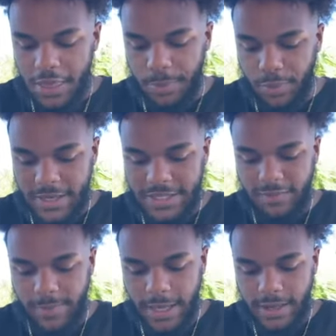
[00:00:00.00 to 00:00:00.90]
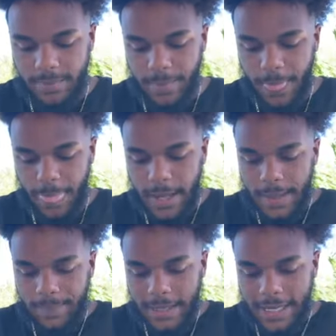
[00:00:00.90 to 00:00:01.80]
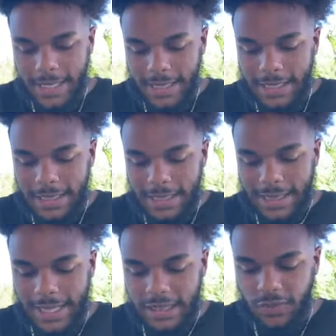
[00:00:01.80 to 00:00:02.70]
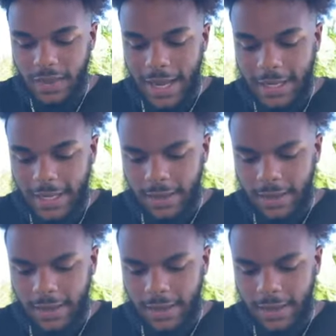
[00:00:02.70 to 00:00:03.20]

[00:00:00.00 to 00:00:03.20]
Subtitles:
the priest of Midian. He led the flock